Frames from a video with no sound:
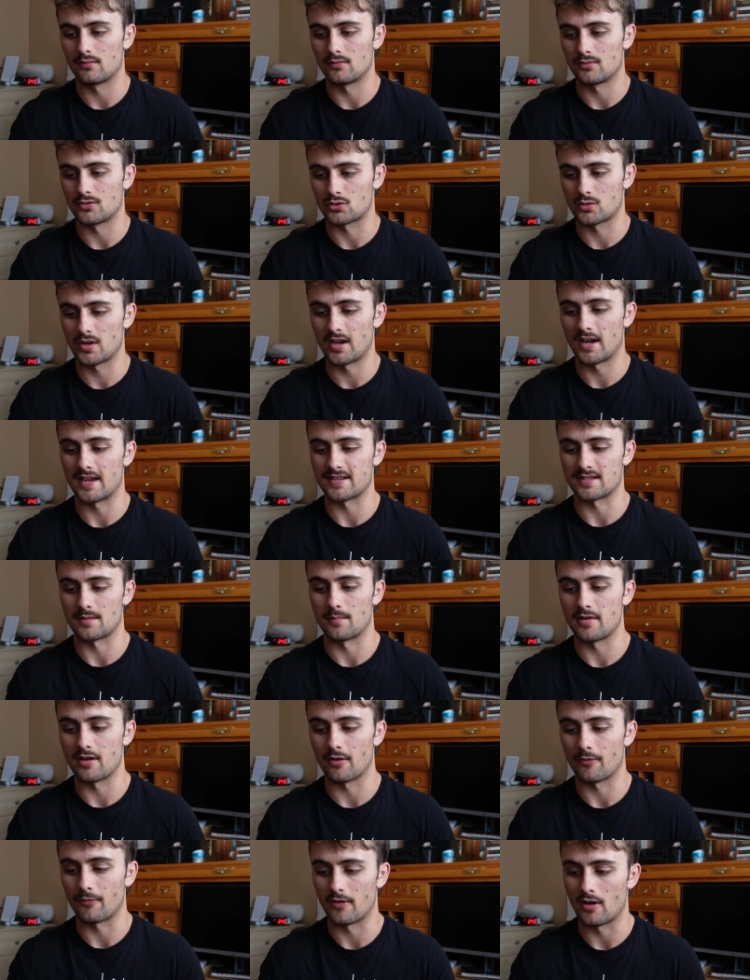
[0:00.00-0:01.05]
treat it as a
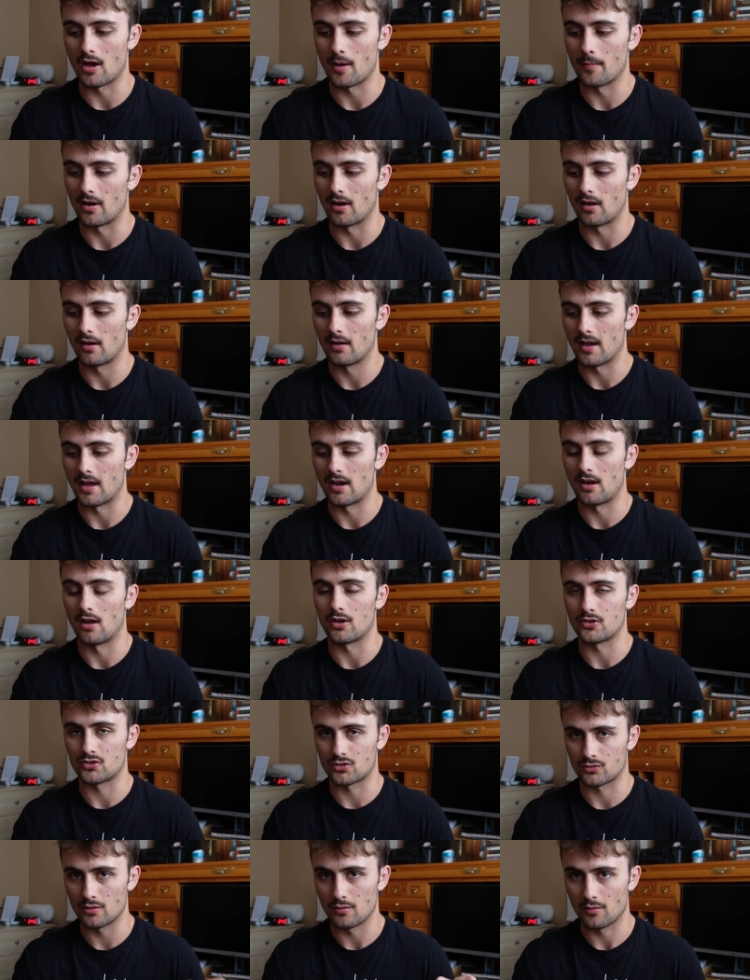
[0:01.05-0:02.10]
mere phenomena and
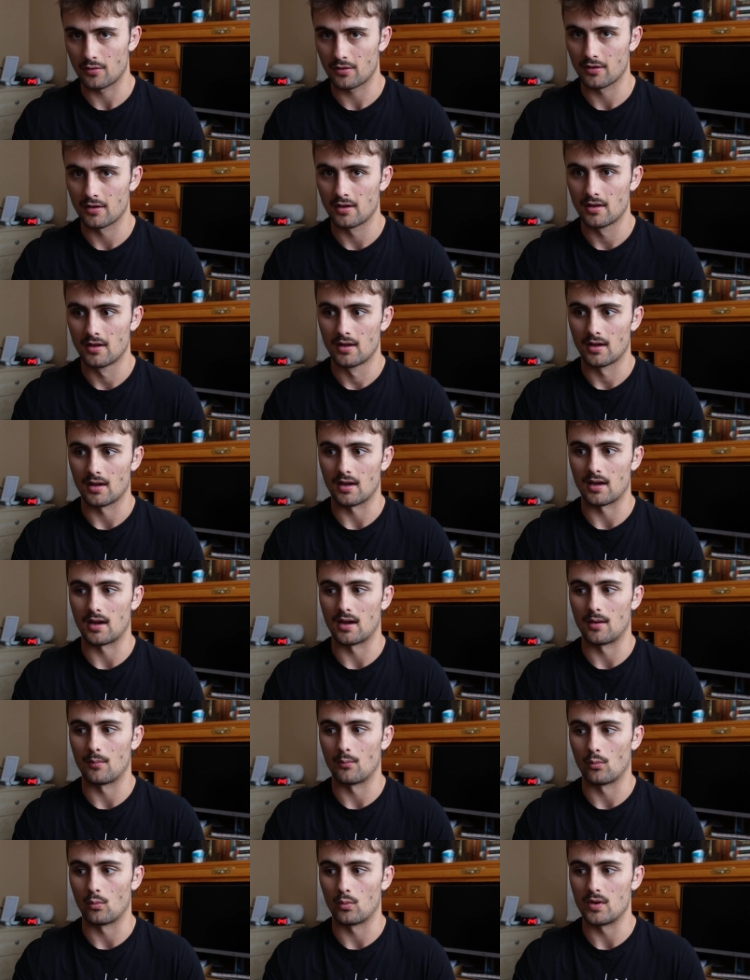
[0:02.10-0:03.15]
not truth,
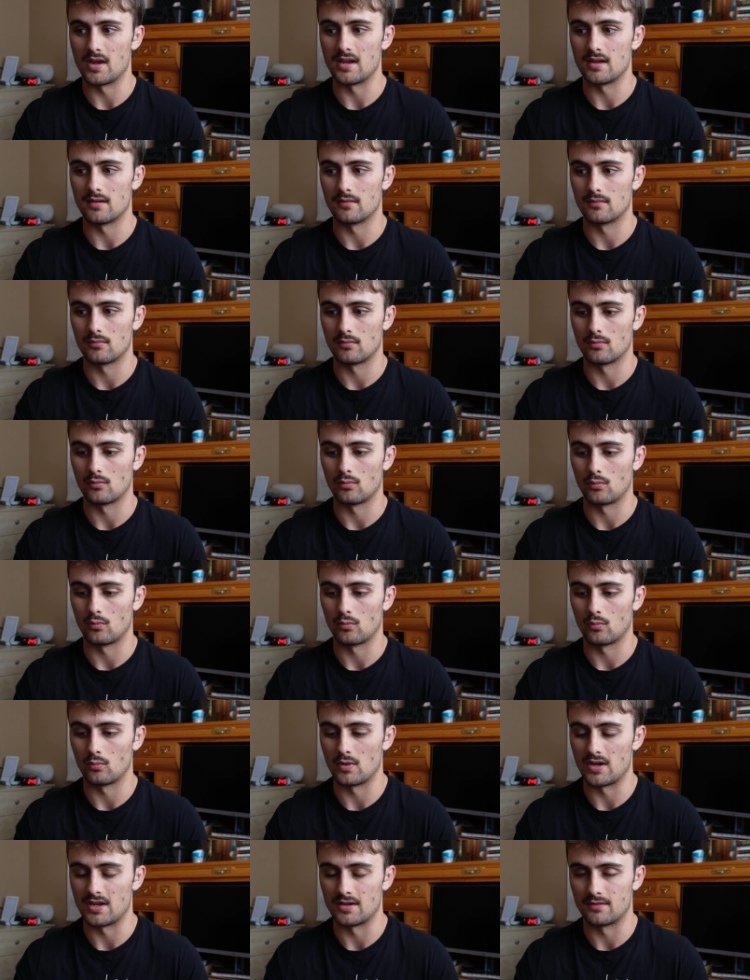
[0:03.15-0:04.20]
we
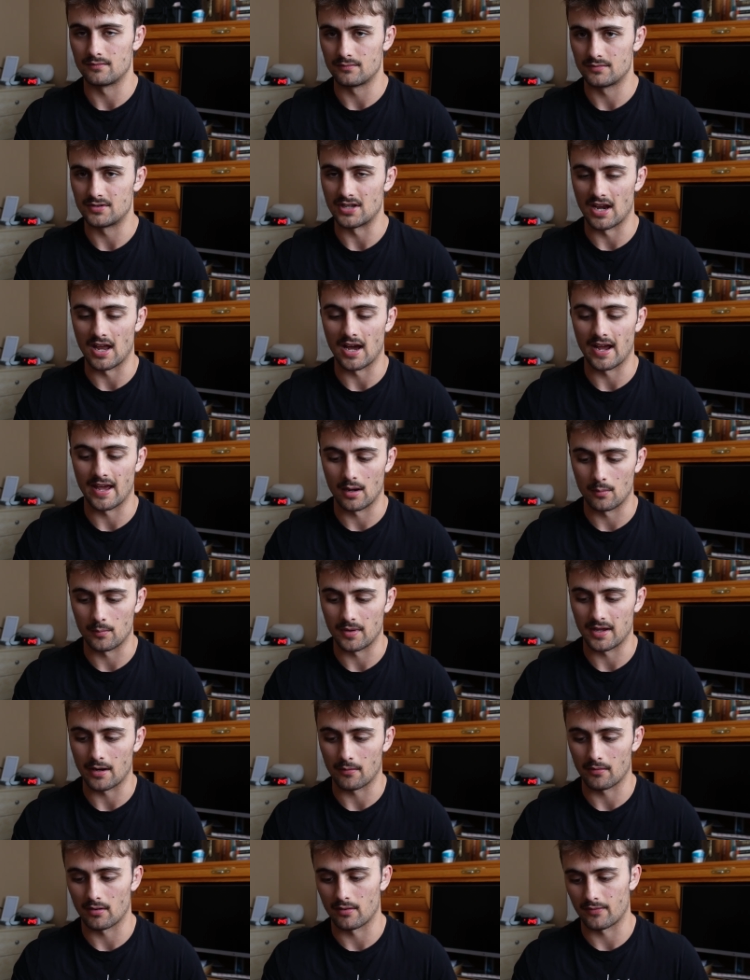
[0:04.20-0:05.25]
deny it and we
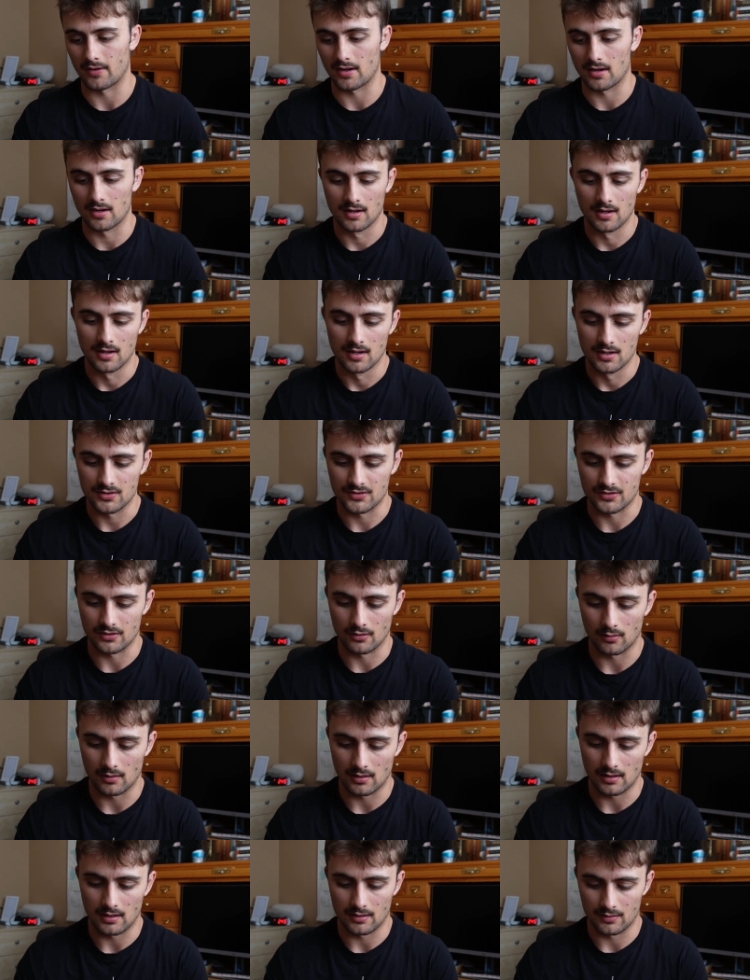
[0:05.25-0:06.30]
get rid of it.
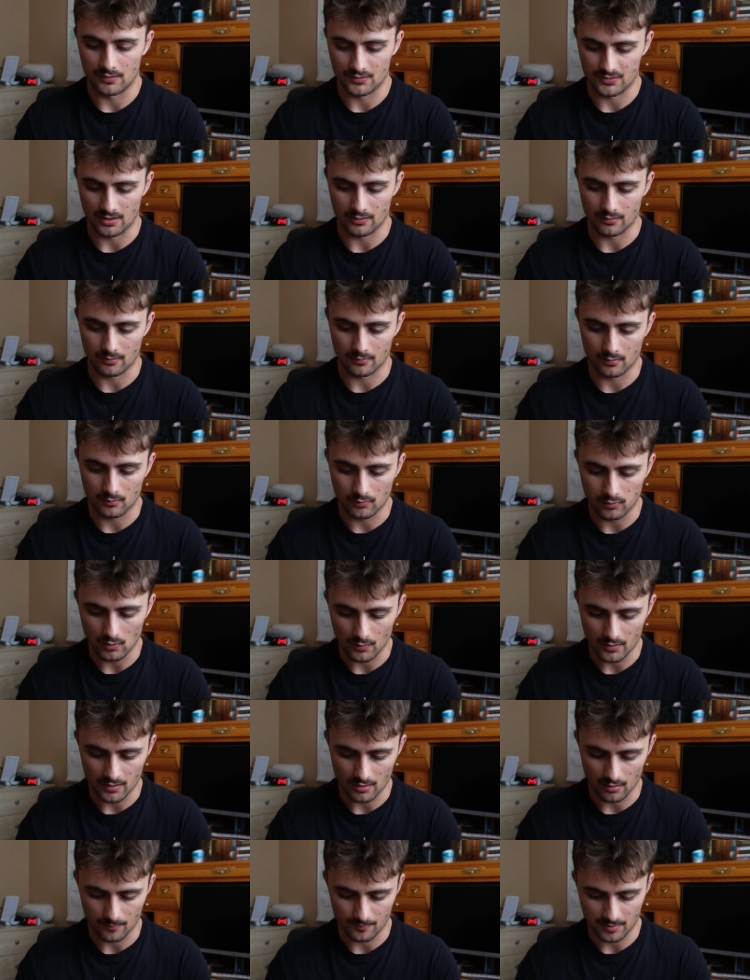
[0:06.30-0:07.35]
So there's another quote
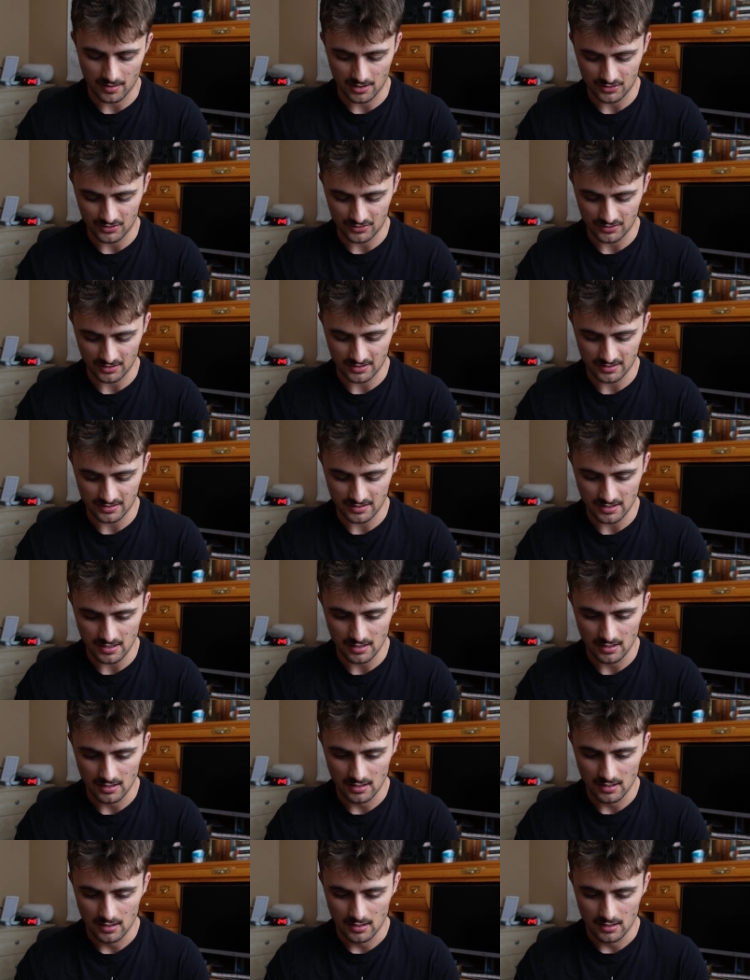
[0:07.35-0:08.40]
here on page 60
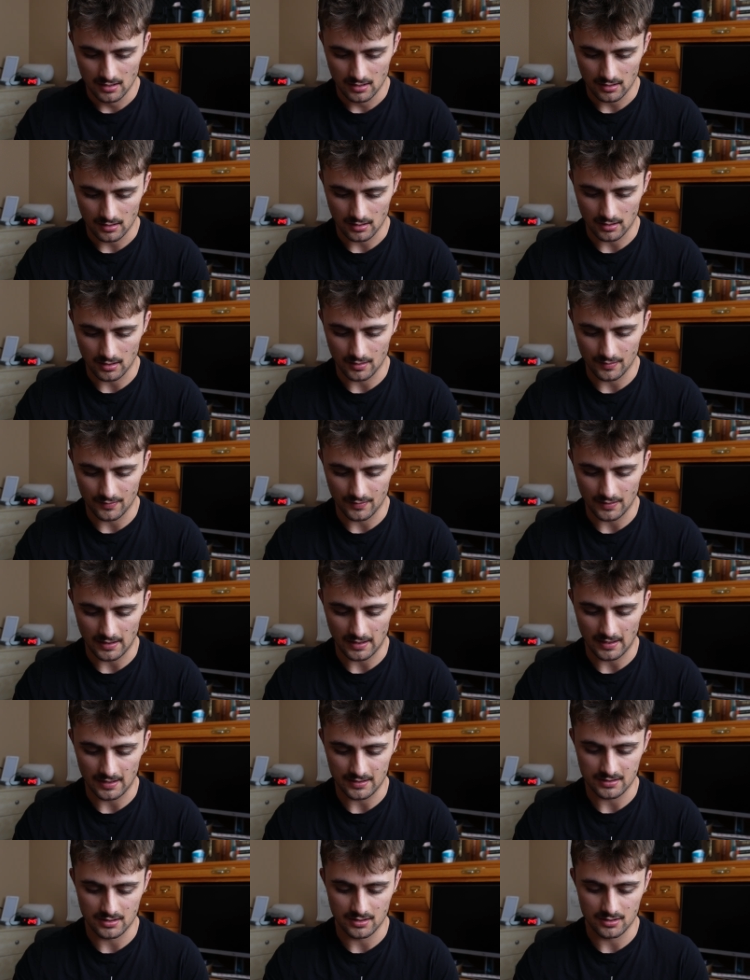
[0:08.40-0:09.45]
that
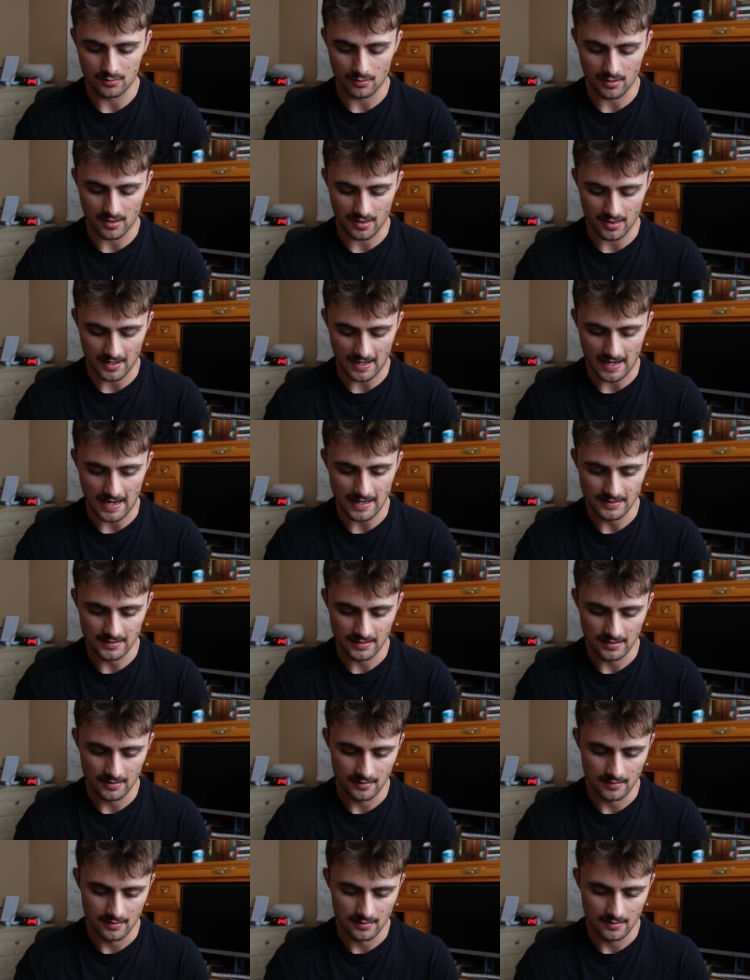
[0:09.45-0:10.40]
has to do with that.